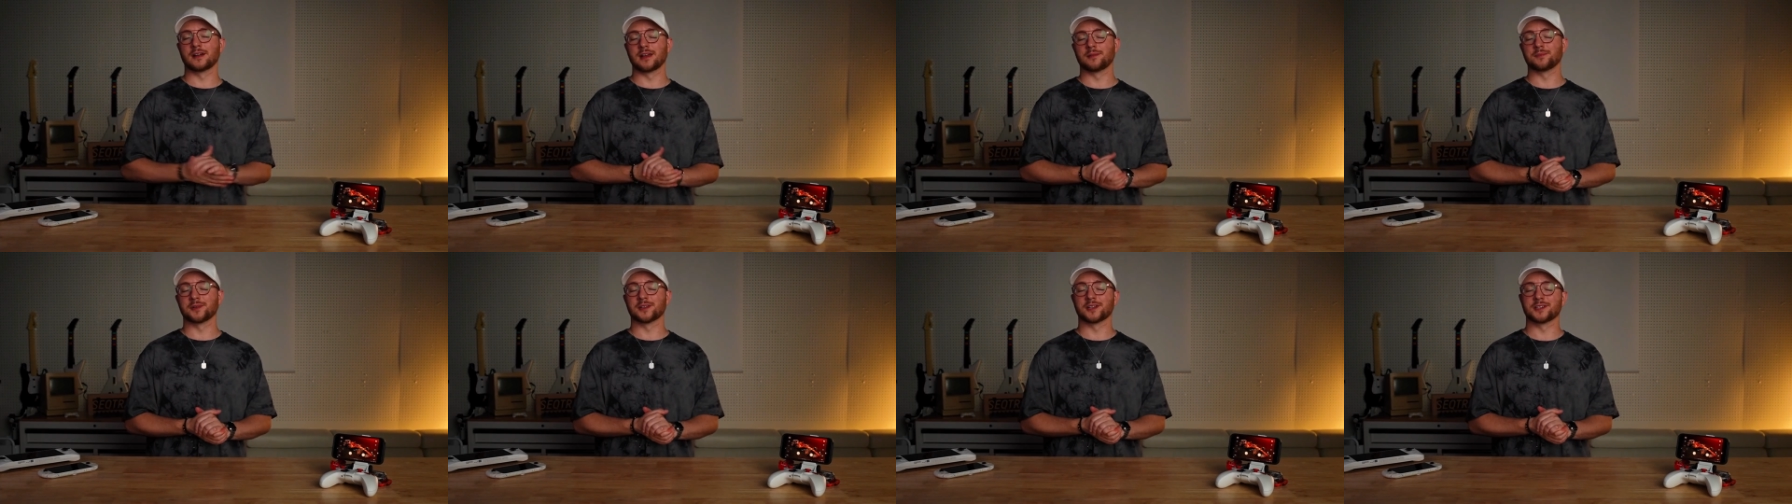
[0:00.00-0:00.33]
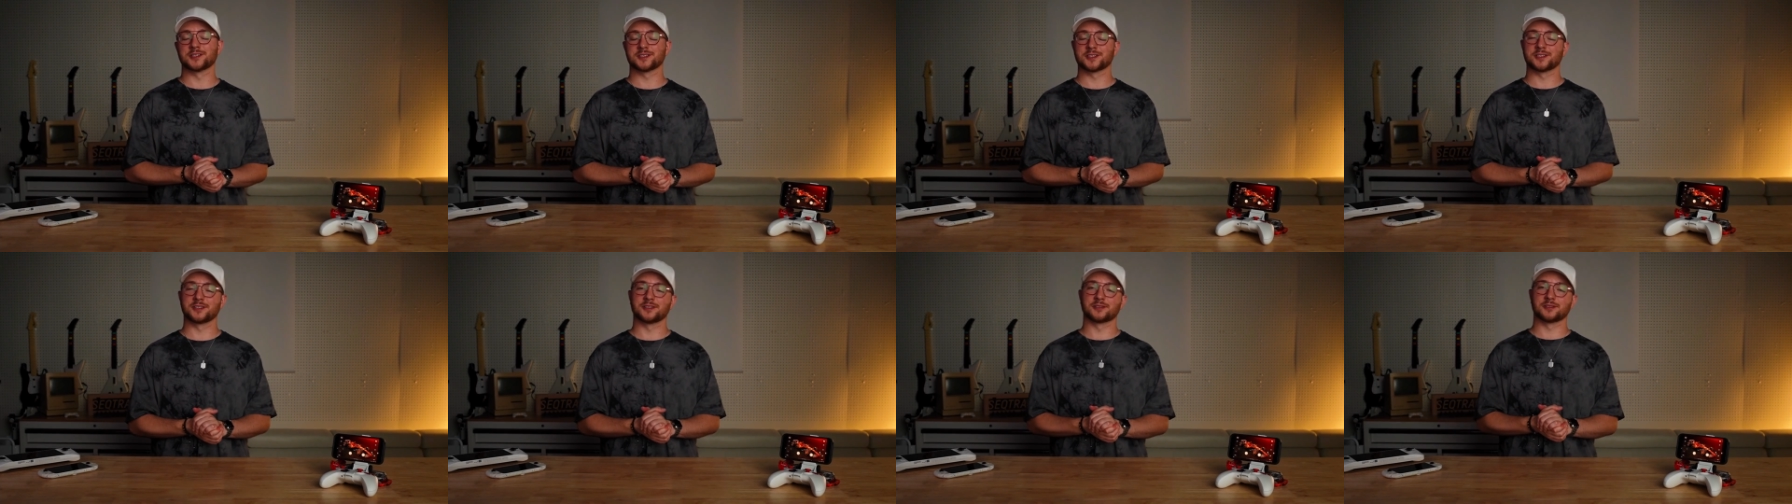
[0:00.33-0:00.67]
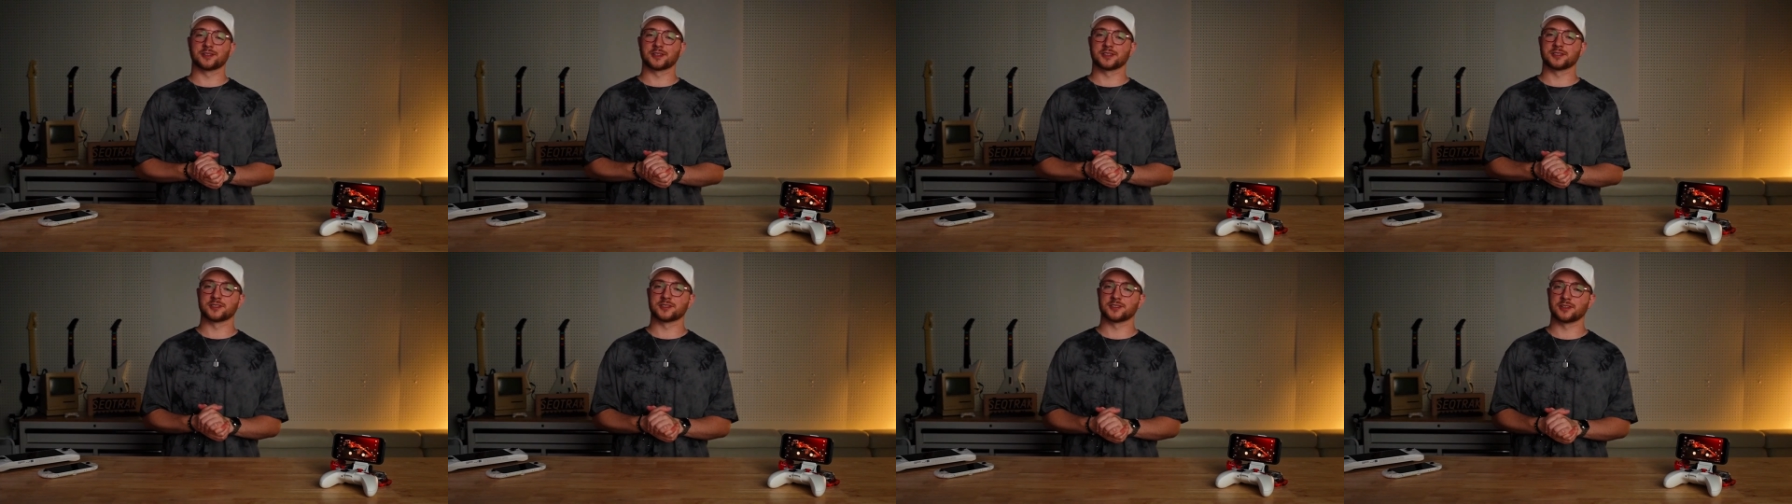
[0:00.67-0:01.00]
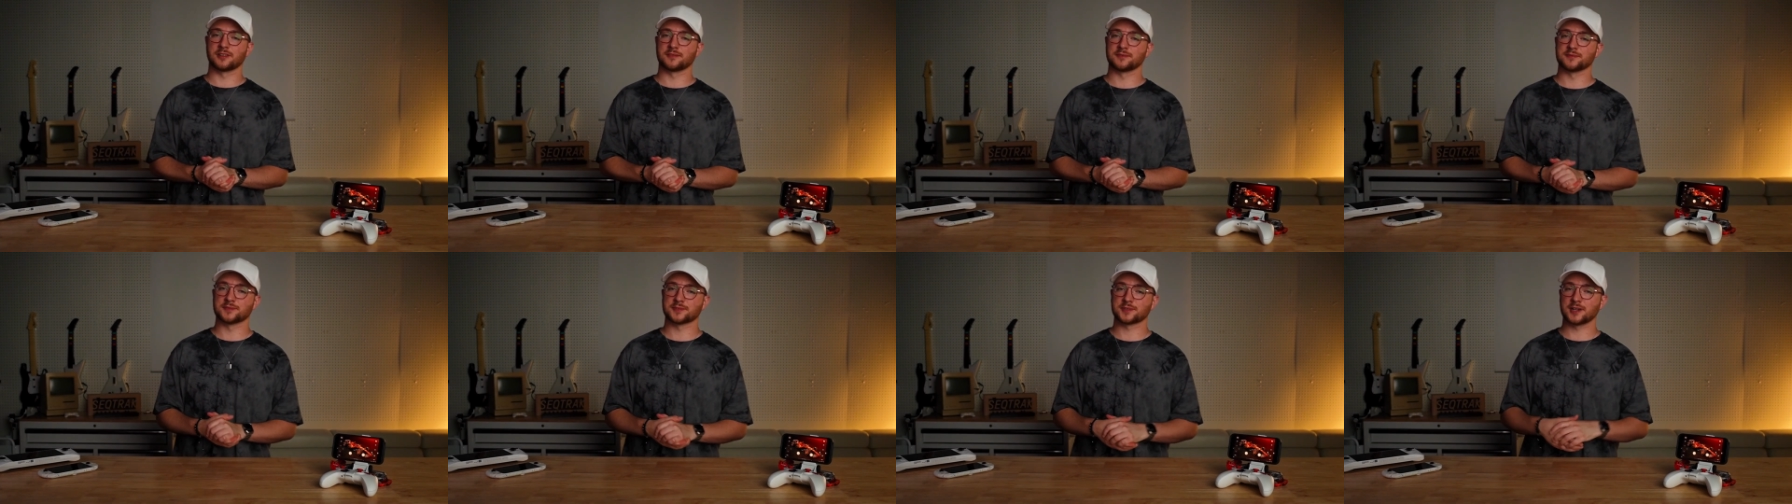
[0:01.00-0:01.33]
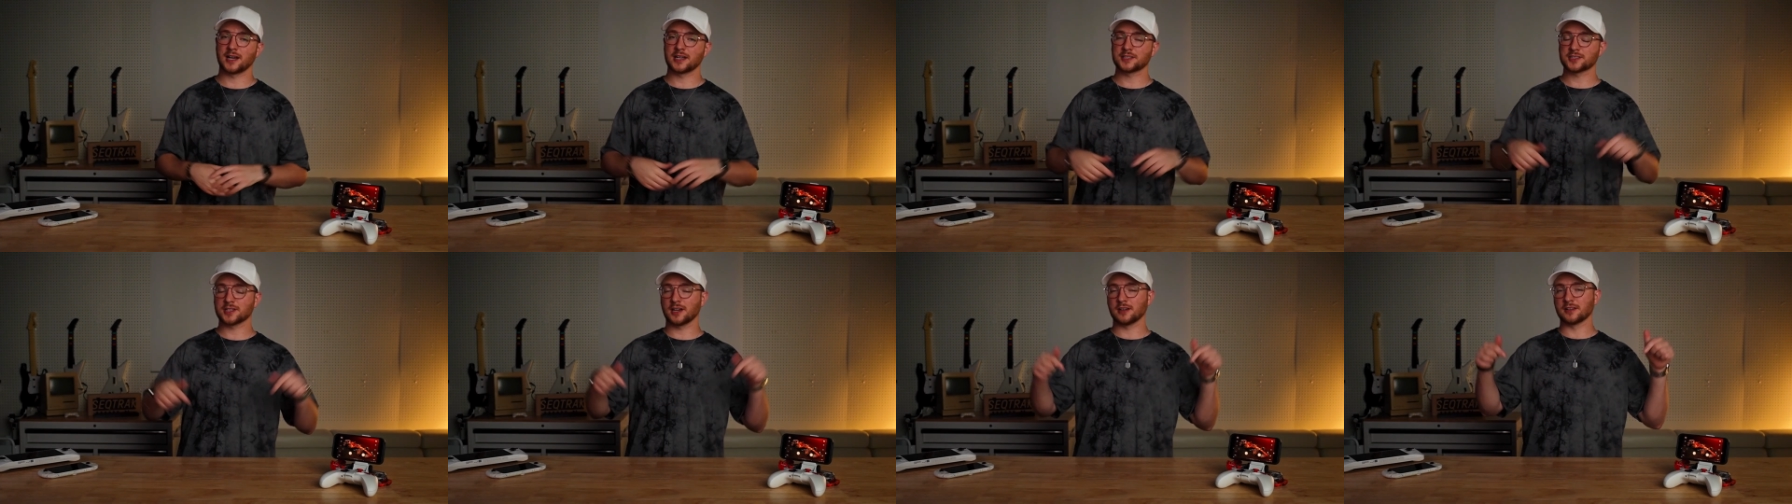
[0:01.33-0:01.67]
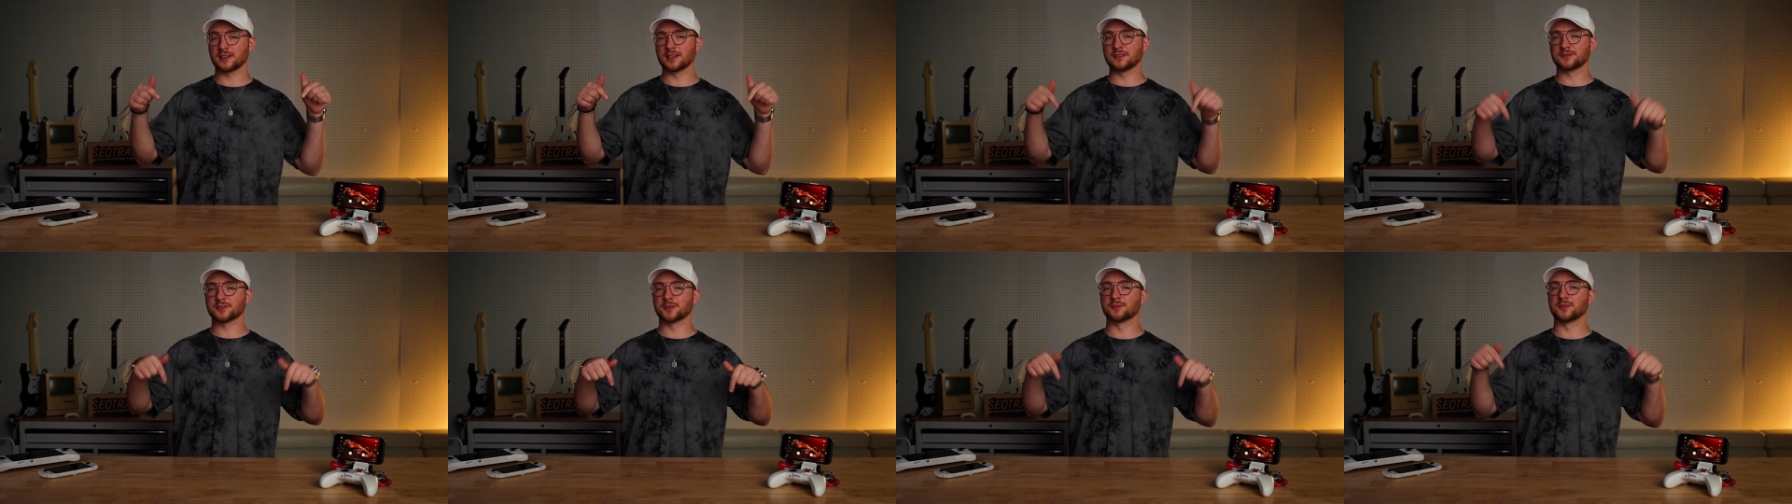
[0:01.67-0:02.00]
at emulation and you're looking to start from scratch, I'll
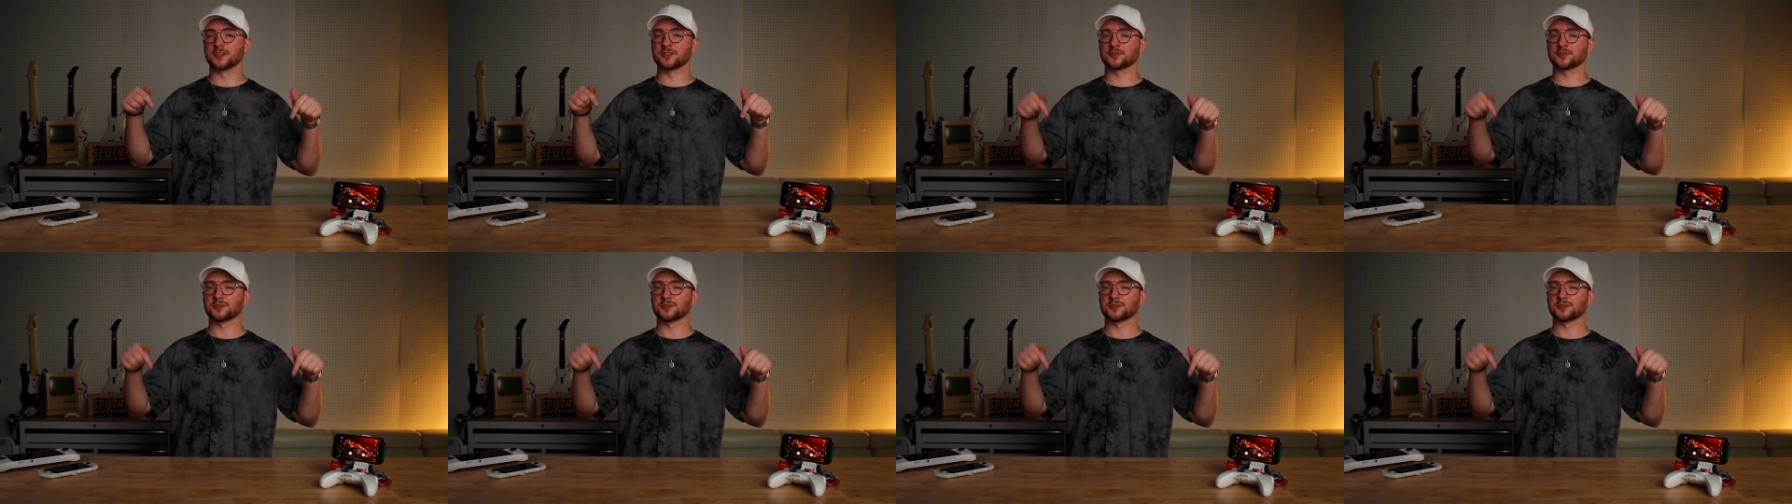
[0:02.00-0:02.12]
leave some